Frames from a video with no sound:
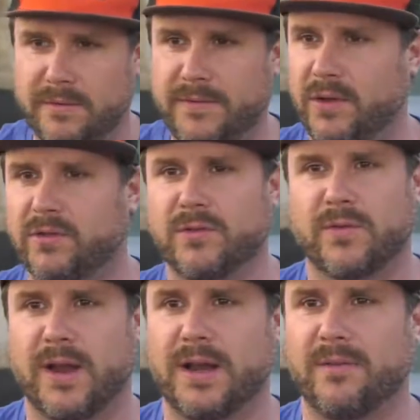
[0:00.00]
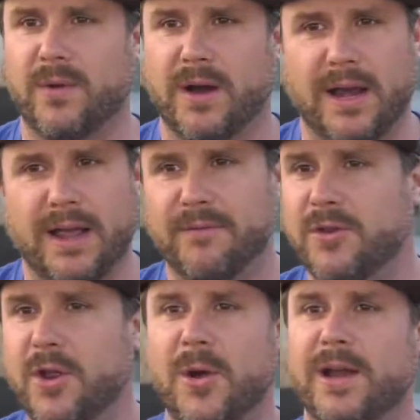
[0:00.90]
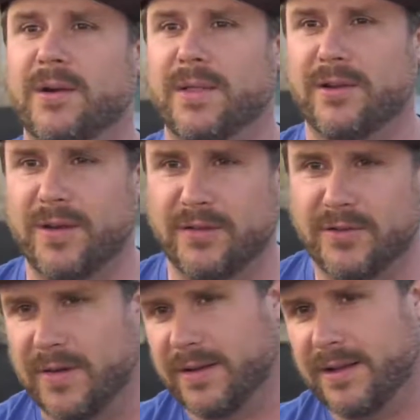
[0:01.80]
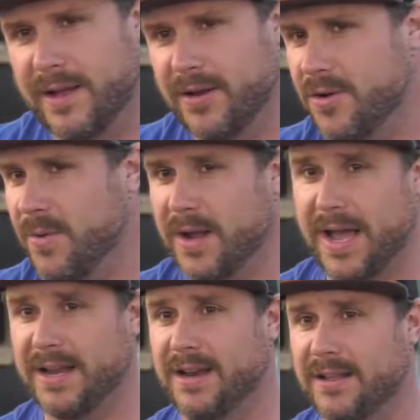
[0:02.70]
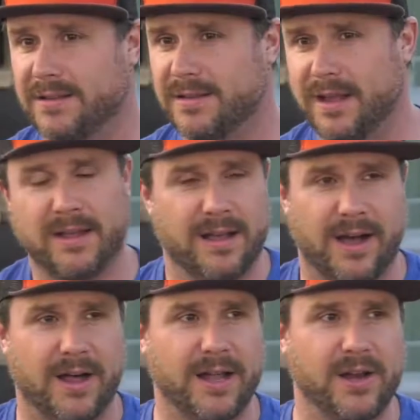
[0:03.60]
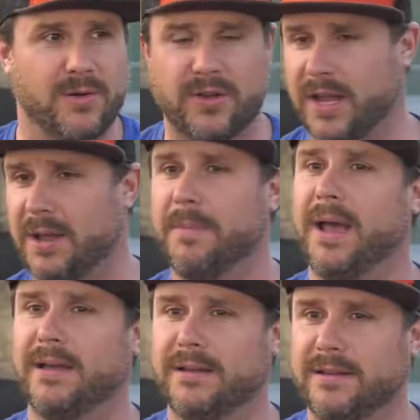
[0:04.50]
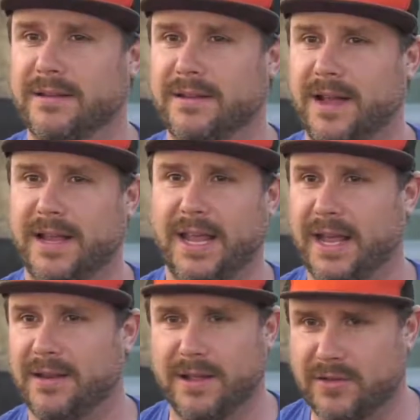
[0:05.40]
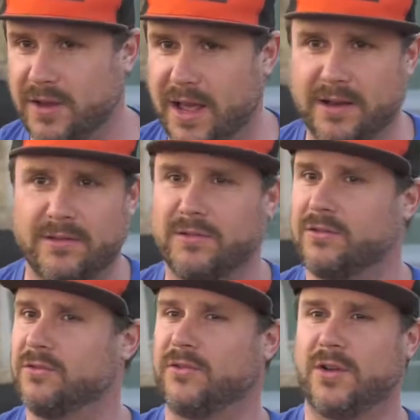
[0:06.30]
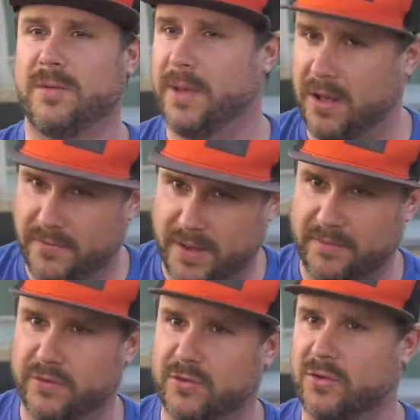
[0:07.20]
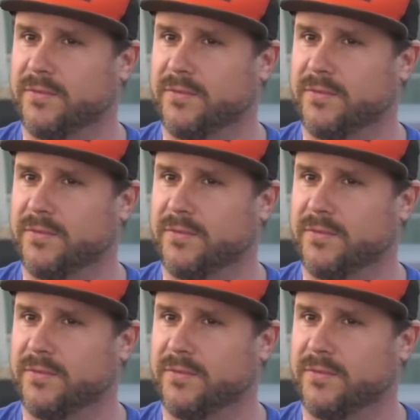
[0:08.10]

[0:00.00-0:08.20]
fields of grain everywhere, and I have no idea where that grain's going. I don't know what kind it is. All I know is I can't buy it. I can't. It's not showing up at Alfalfa's or Whole